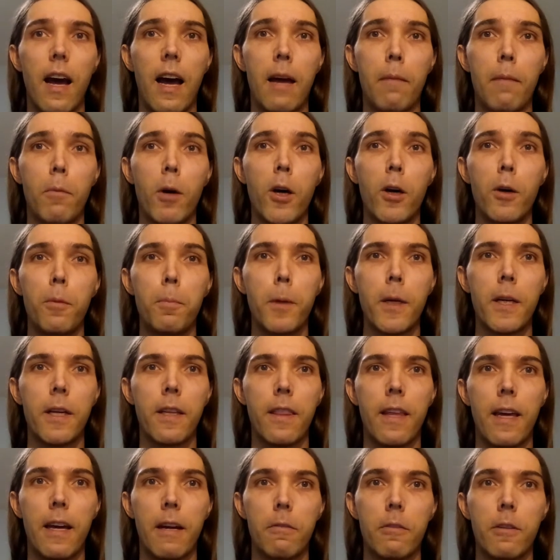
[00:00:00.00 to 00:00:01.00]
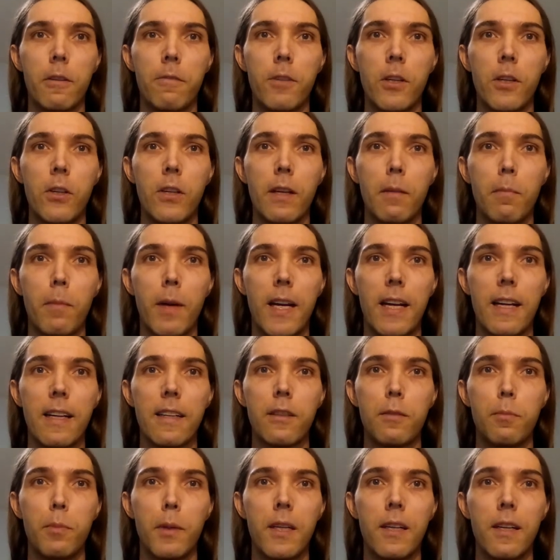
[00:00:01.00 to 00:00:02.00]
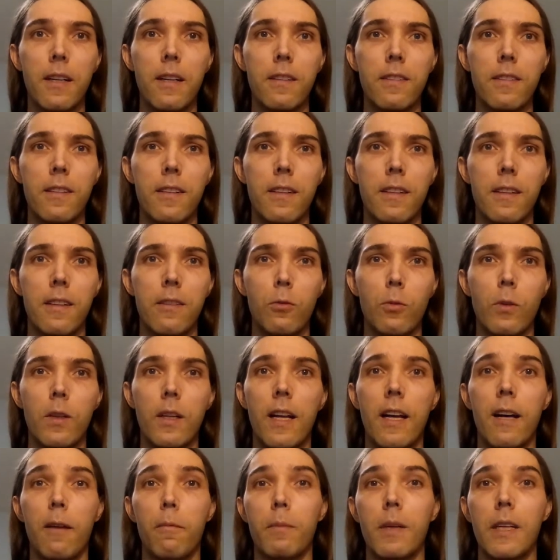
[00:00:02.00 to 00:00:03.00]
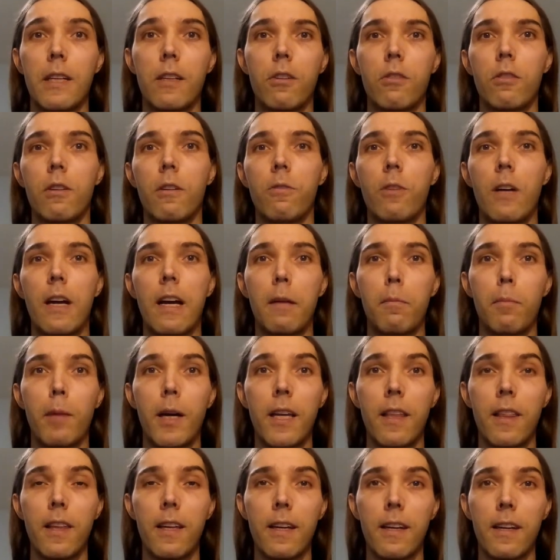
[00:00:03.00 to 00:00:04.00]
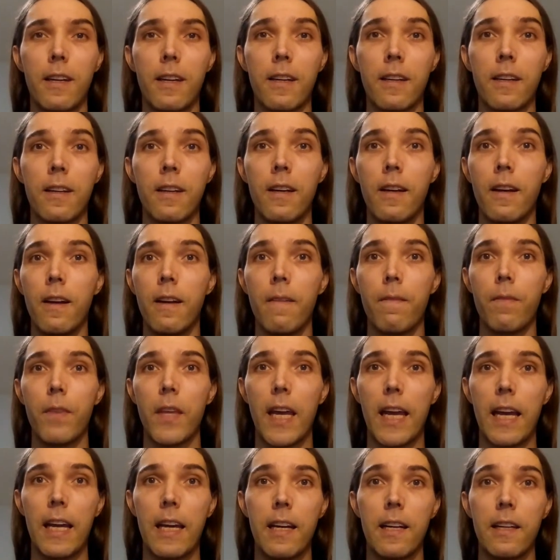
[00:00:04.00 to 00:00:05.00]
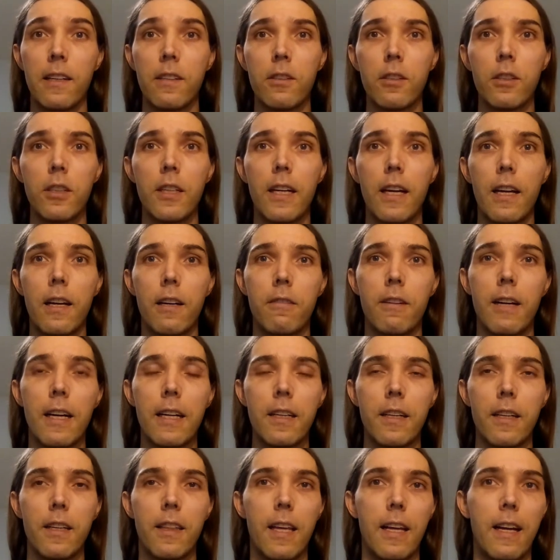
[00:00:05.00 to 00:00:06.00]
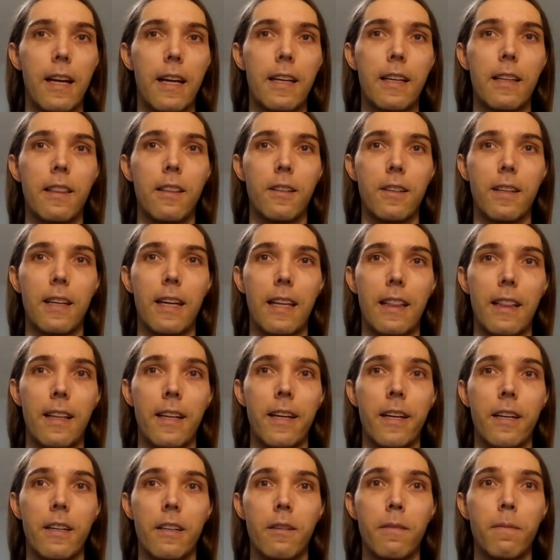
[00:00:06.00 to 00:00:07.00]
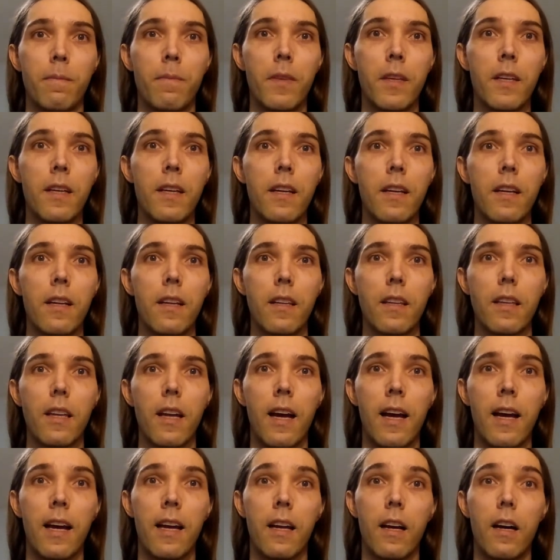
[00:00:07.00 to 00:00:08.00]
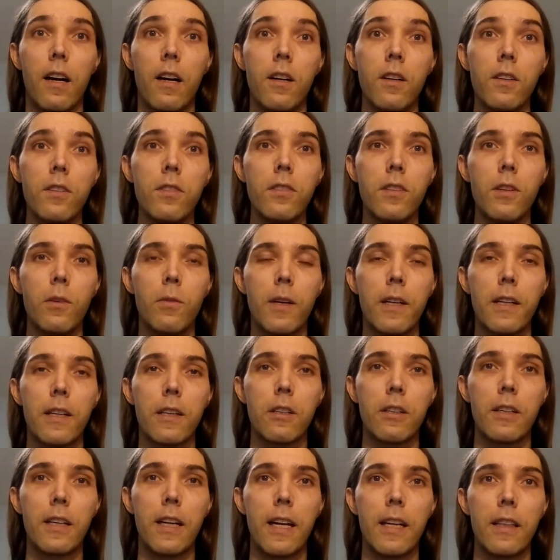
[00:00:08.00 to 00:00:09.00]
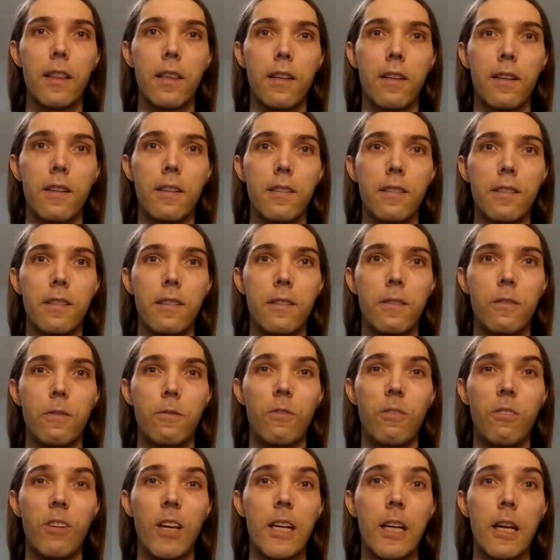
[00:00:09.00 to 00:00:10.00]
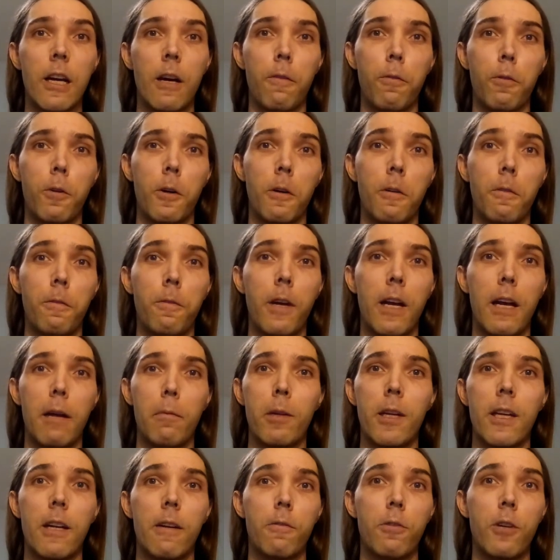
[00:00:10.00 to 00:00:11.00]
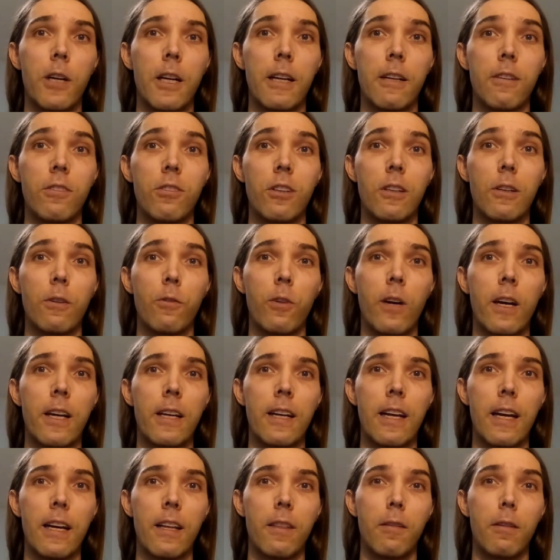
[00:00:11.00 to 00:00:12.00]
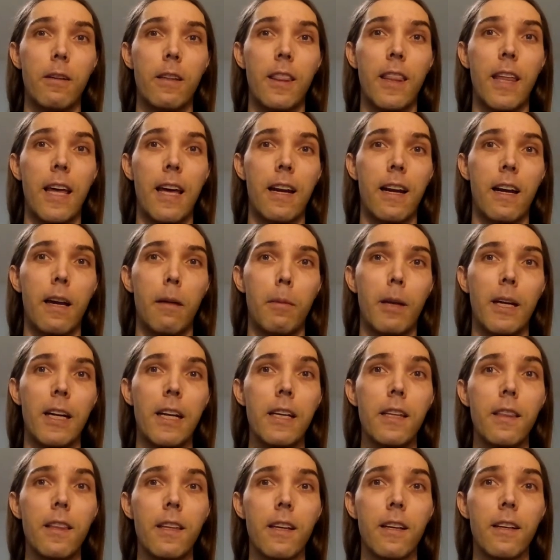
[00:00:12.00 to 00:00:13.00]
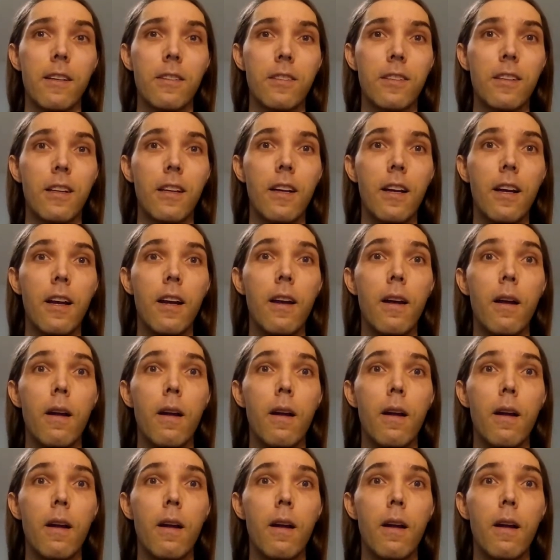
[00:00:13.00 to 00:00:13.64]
I'm hoping that reviewing my experiences will help me to refine my thinking and create a record that I can look at later. I also want to create this video for family and friends who find out that I'm an atheist